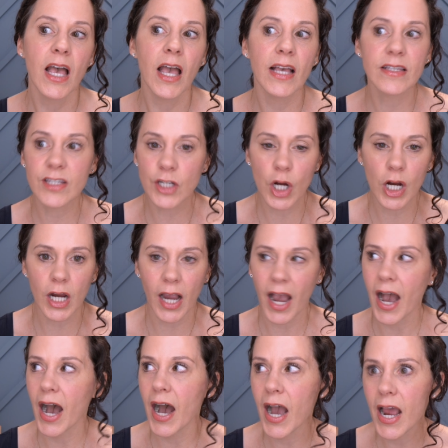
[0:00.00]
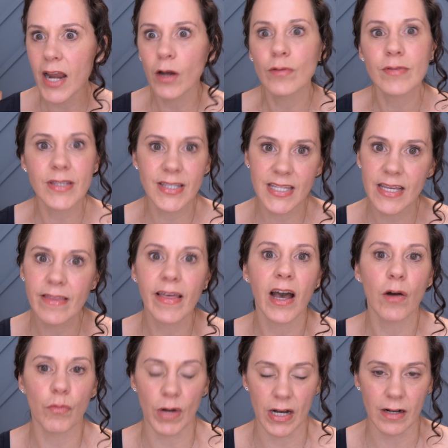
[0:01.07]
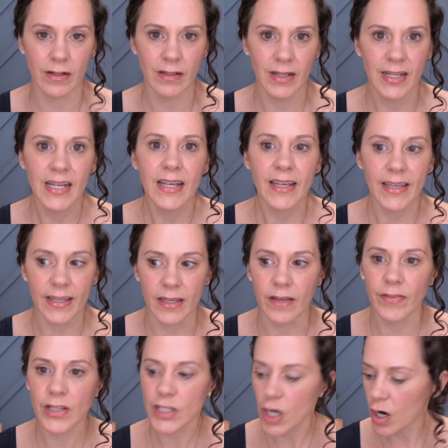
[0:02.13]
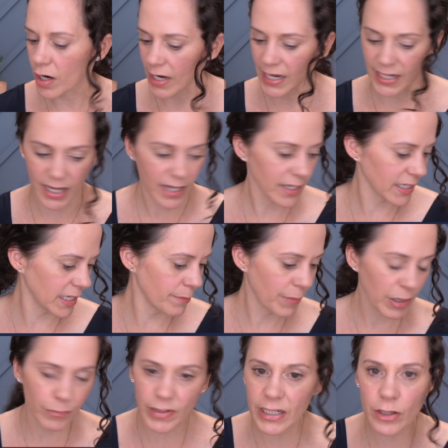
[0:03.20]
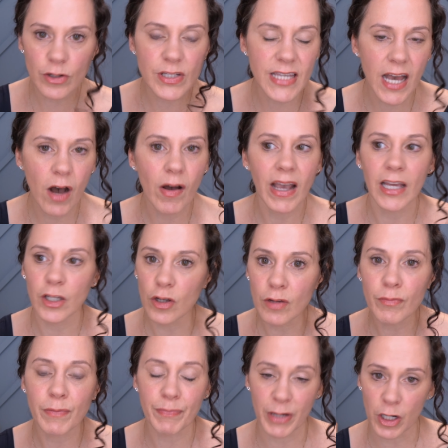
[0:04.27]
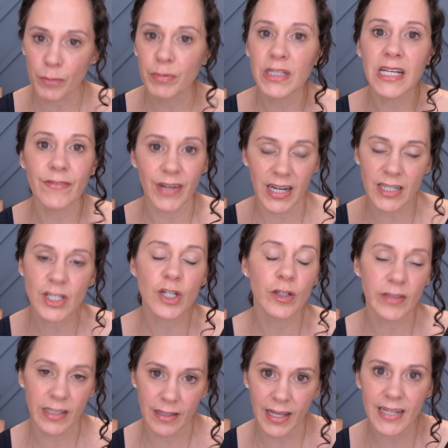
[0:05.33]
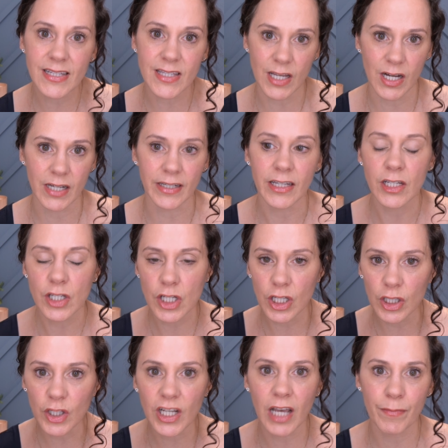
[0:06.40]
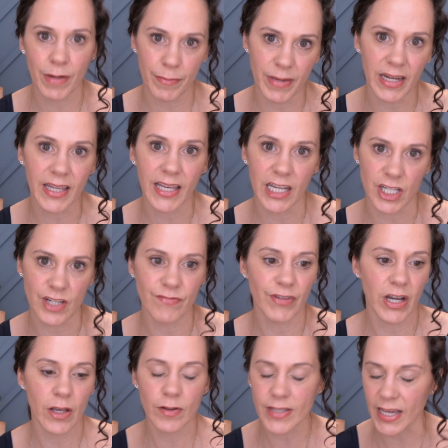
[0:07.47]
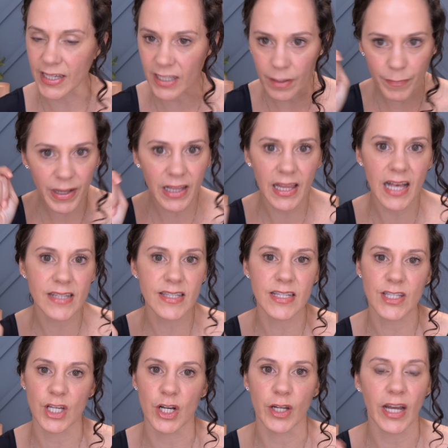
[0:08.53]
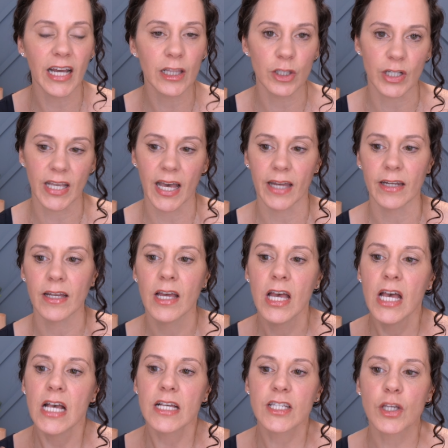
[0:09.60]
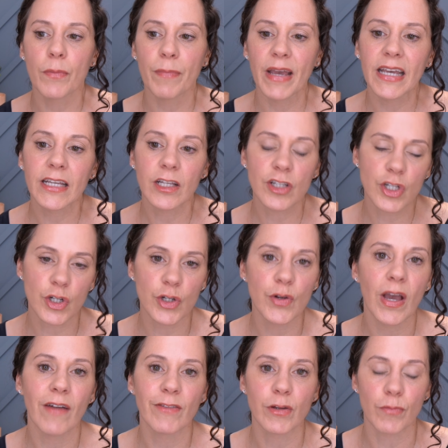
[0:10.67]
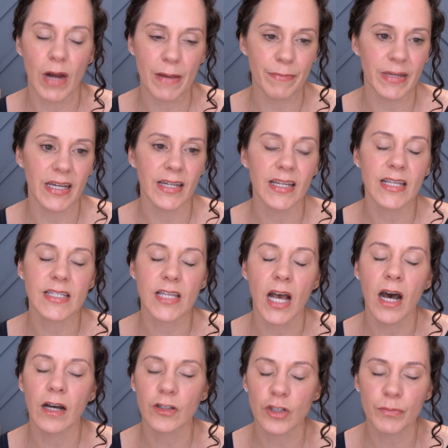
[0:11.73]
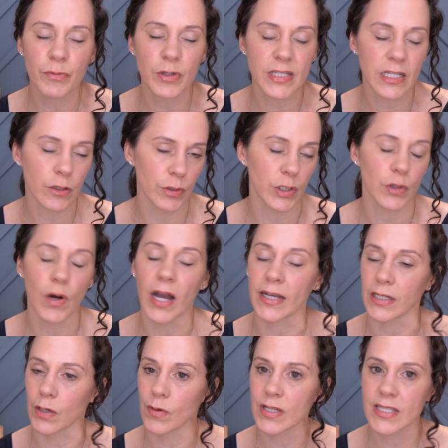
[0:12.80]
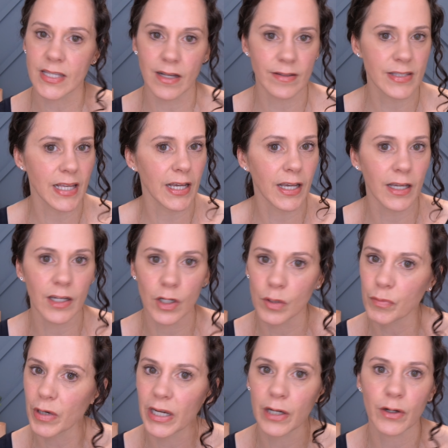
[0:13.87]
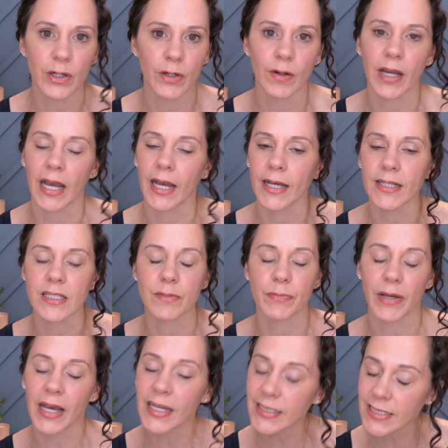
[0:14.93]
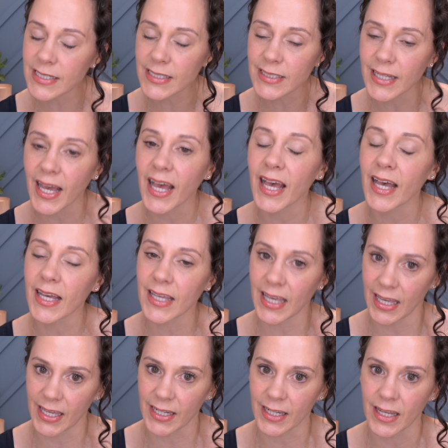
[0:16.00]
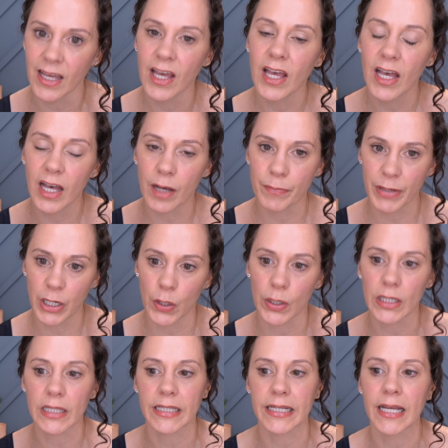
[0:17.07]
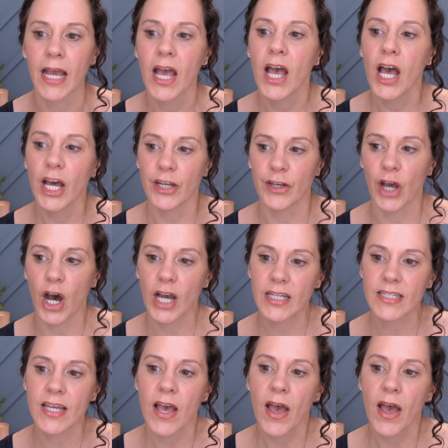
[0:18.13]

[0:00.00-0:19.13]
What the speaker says: It's dark. I don't see that well in the dark. I got to get my readers out, and you better believe I turn the lights on to look at my medication vials. I get my glasses on, I look at it. So making sure you have the right med is 100% critical. I know it sounds like a no-brainer, you guys, but again, apparently not.